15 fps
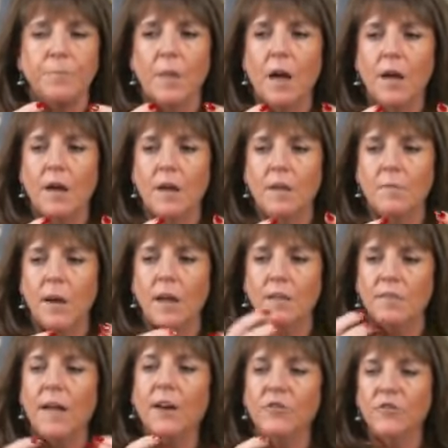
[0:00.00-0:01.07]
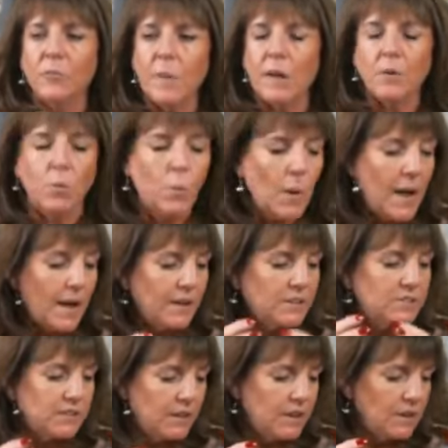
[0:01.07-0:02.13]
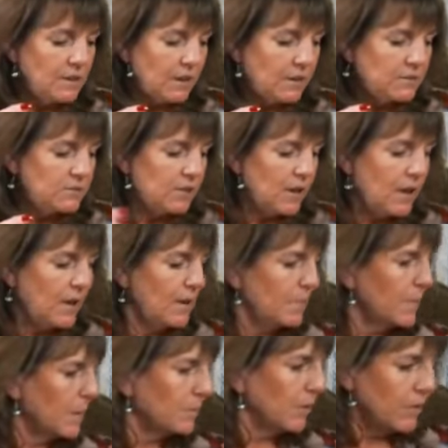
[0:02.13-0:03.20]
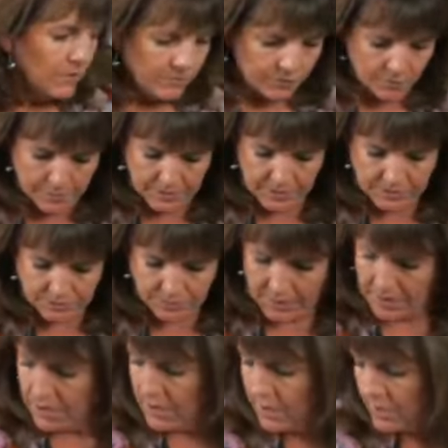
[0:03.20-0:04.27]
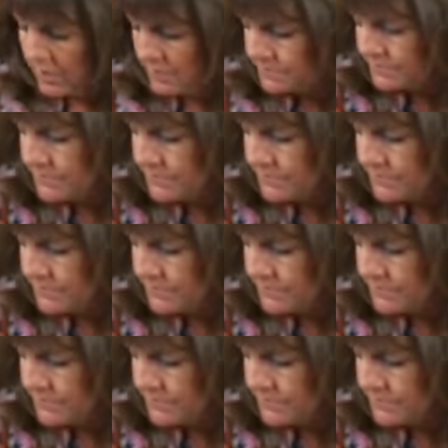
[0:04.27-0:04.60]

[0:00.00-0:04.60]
amount of wax in it. I'm looking for a piece right here.